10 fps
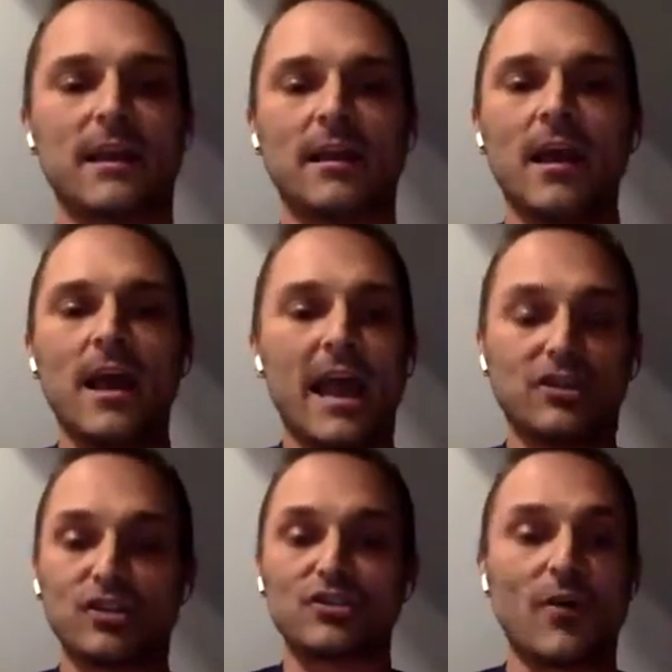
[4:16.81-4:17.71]
And it
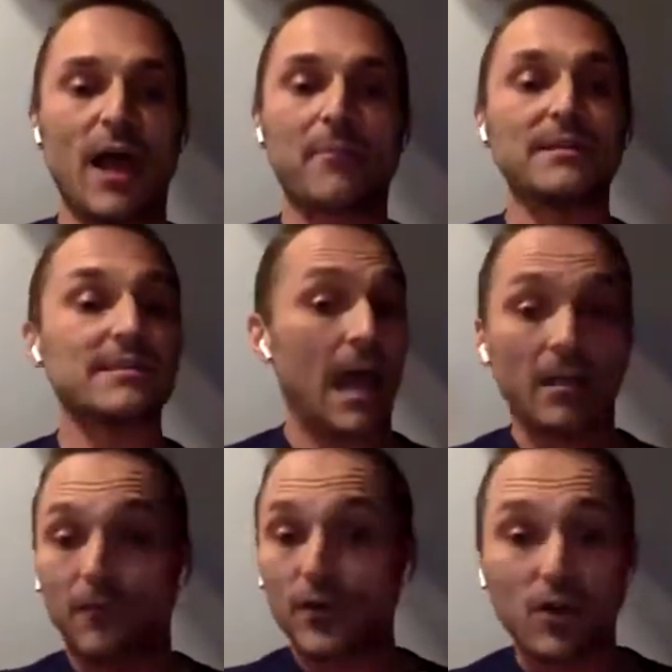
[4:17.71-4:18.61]
just so happens
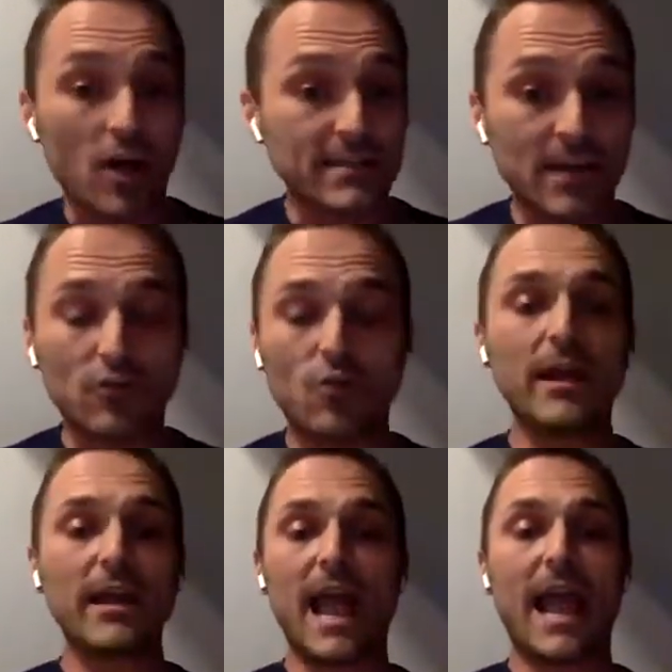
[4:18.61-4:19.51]
California locked down quick,
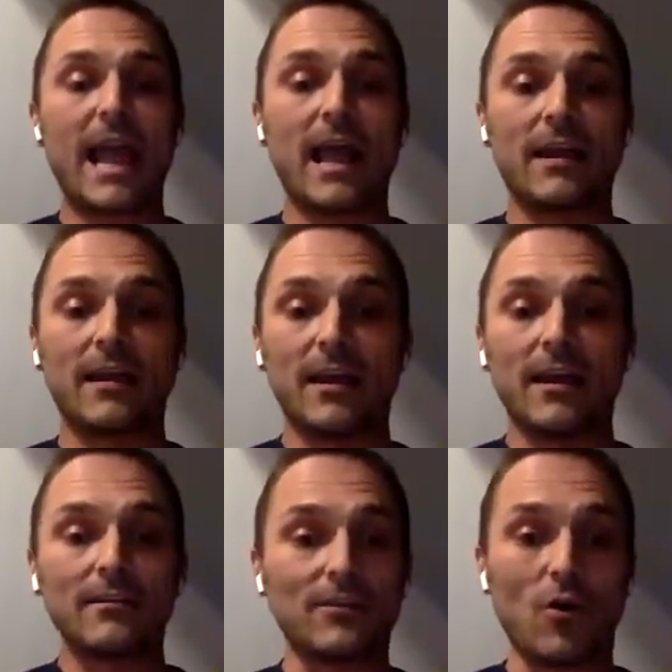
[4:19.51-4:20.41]
and
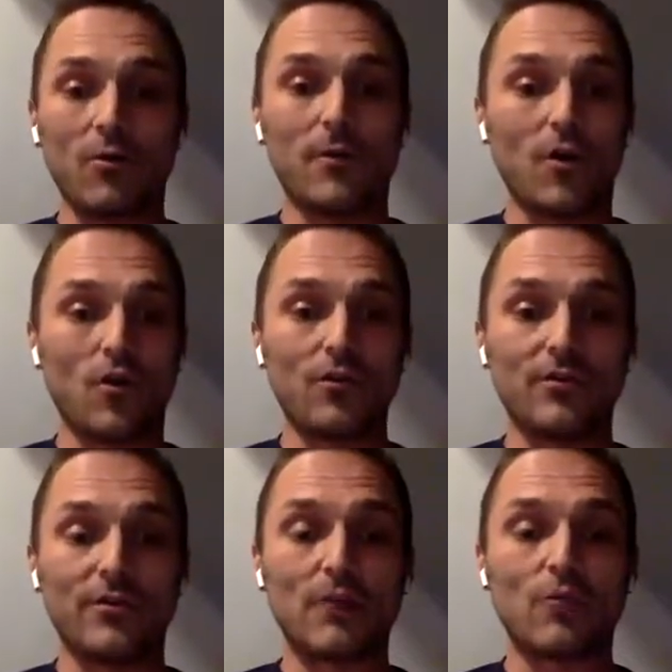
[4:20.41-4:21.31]
lo and behold,
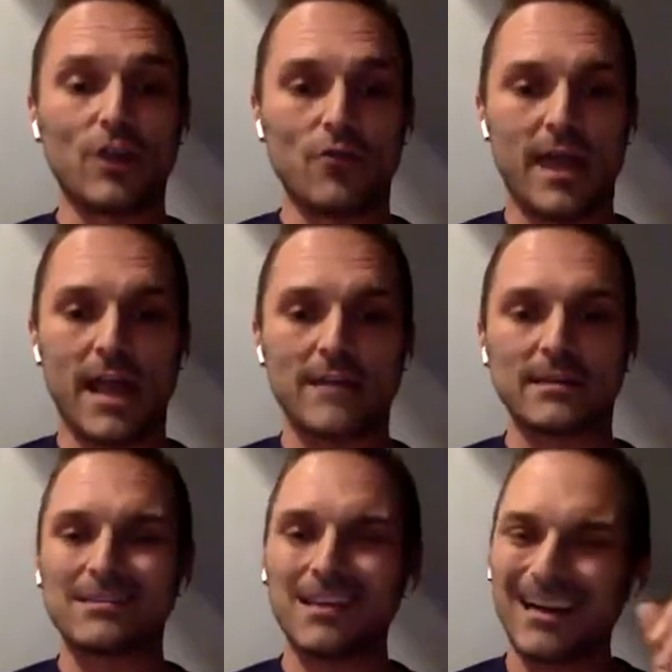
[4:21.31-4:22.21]
there were no cases,